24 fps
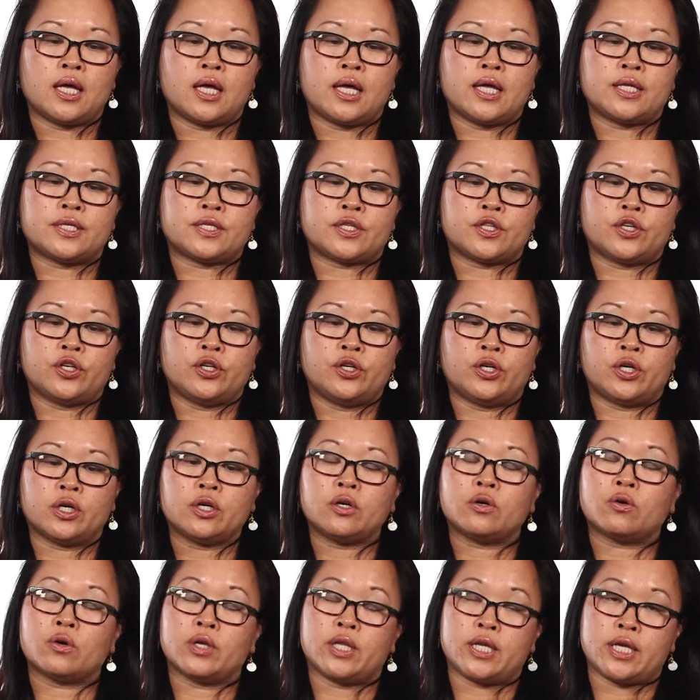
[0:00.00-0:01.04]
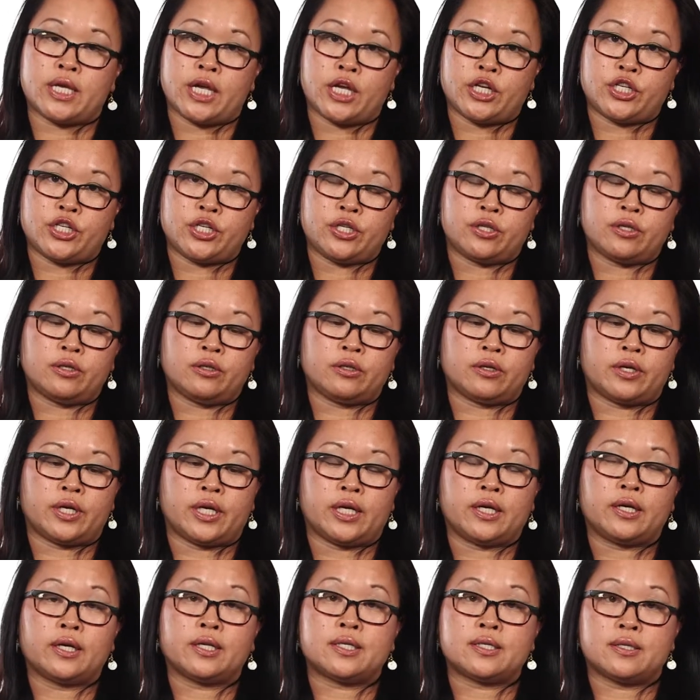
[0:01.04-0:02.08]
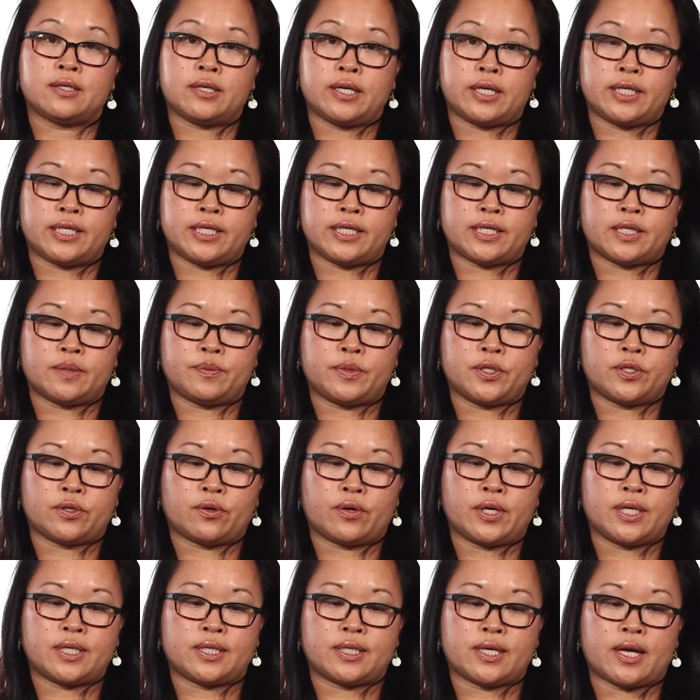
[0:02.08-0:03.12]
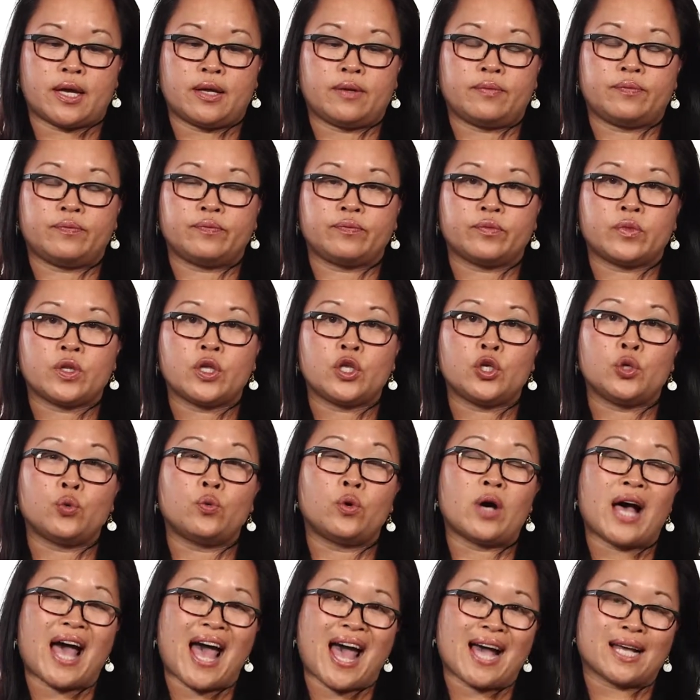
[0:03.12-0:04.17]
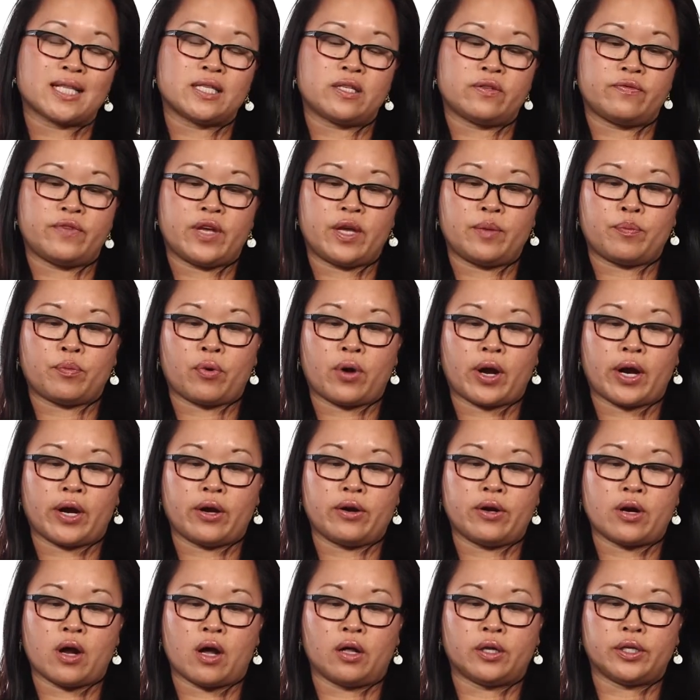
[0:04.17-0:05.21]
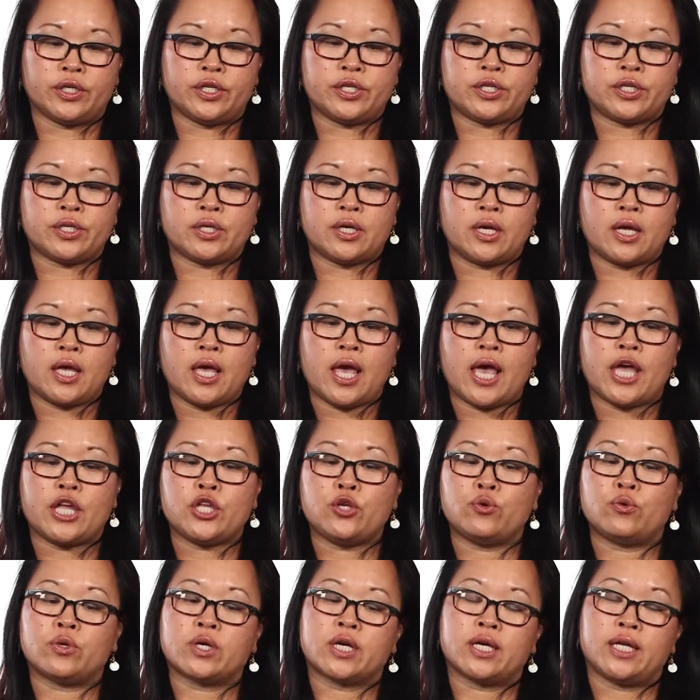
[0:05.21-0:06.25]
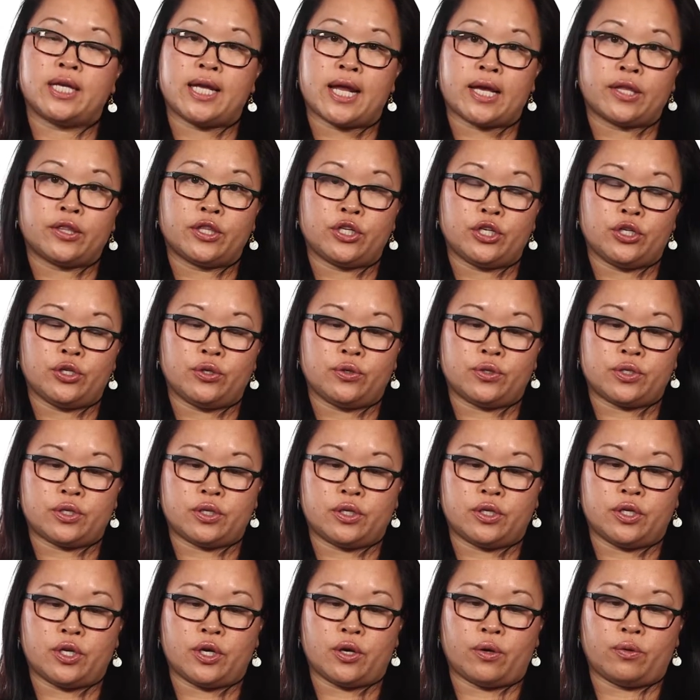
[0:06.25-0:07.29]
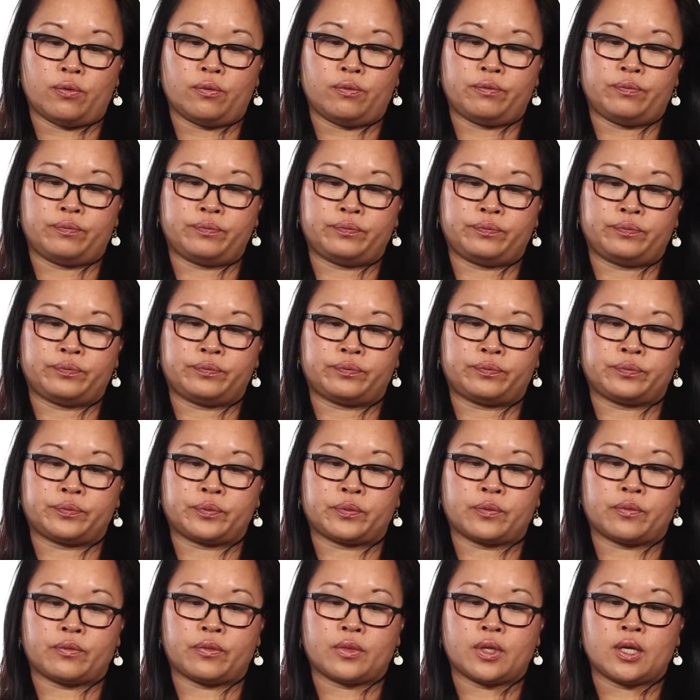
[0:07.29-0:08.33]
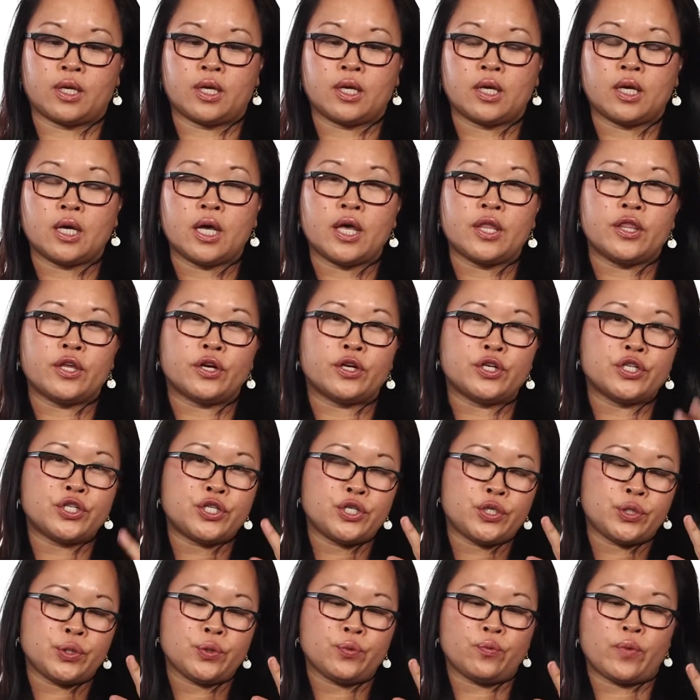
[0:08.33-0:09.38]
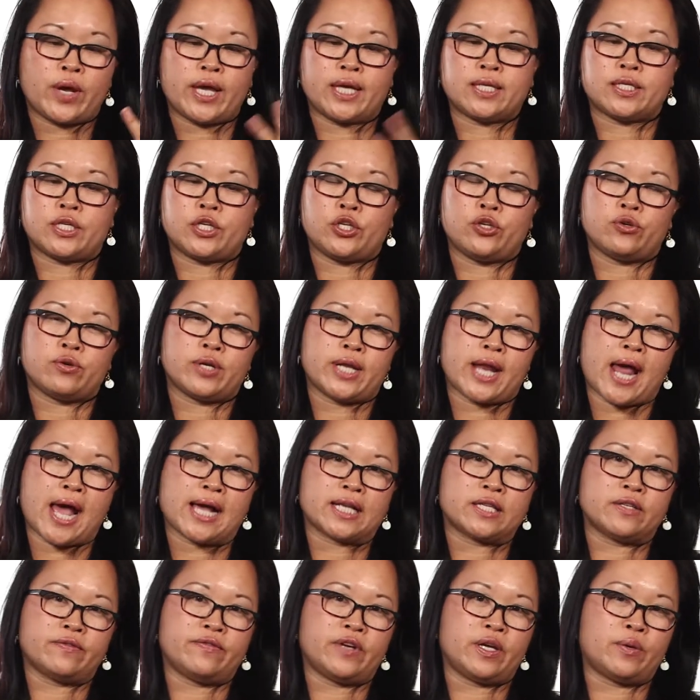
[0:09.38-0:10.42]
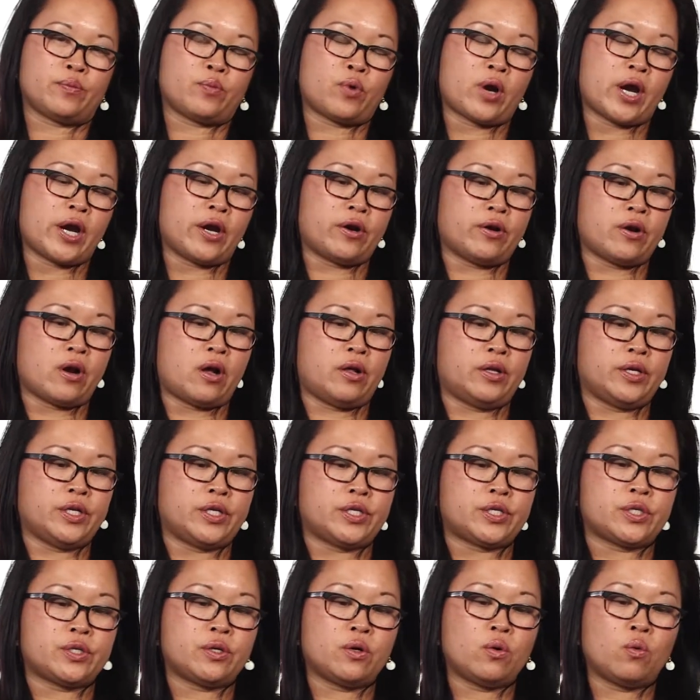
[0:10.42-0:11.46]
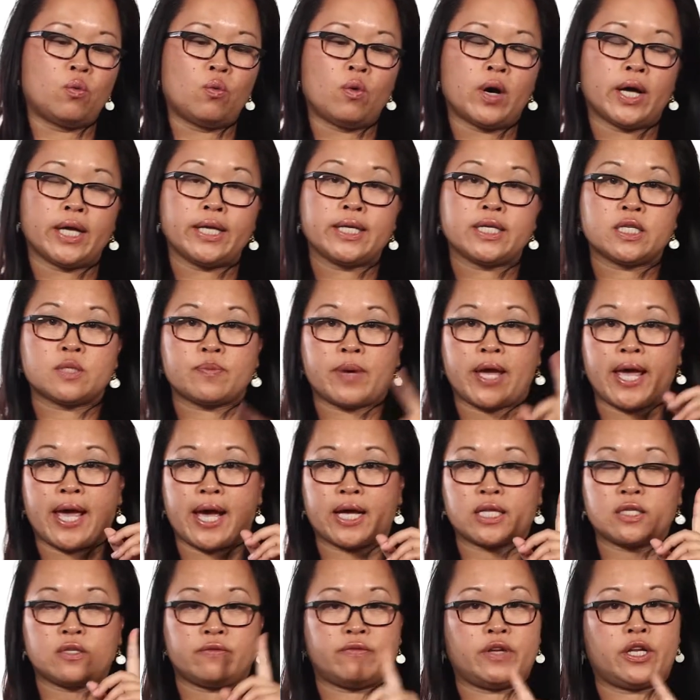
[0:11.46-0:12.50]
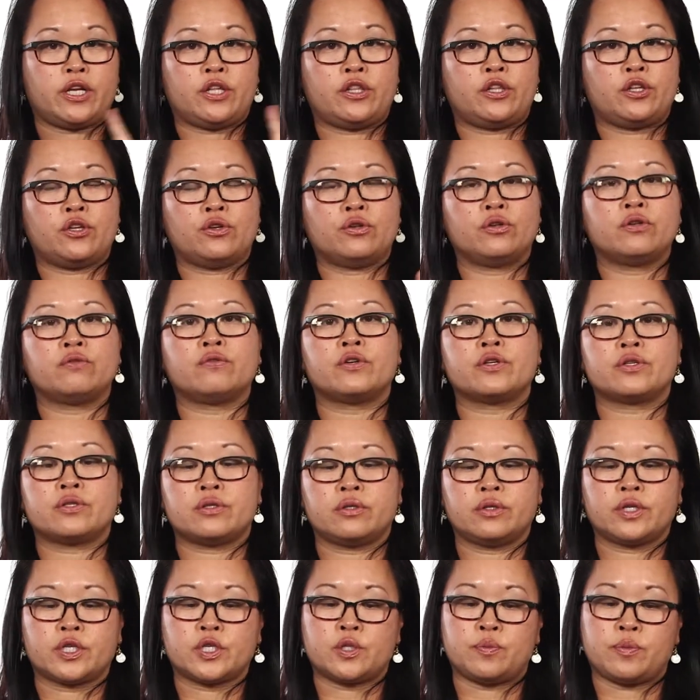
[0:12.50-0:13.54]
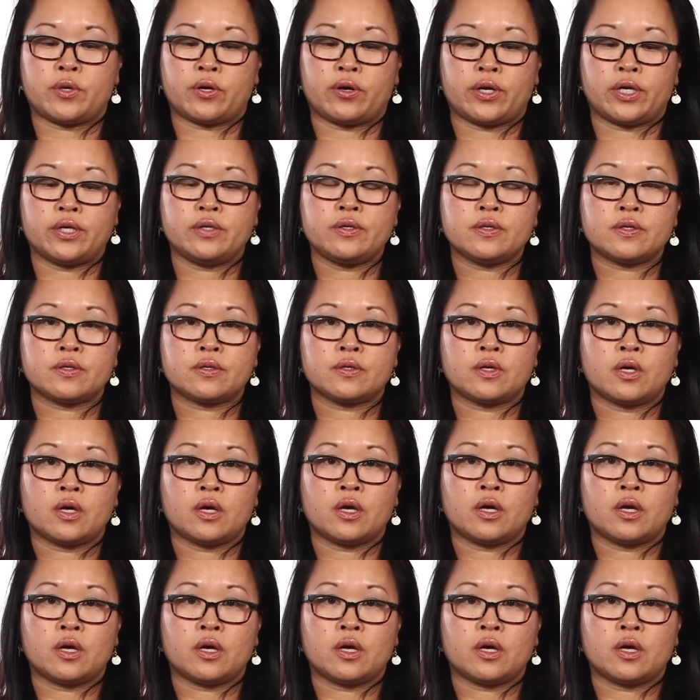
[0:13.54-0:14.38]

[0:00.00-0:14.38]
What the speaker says: it's the hook or engaging the learning. It's the anticipatory set. You will activate prior knowledge and you will connect the new to the known. There are two ways that you can activate prior knowledge. One is by activating the universal experience,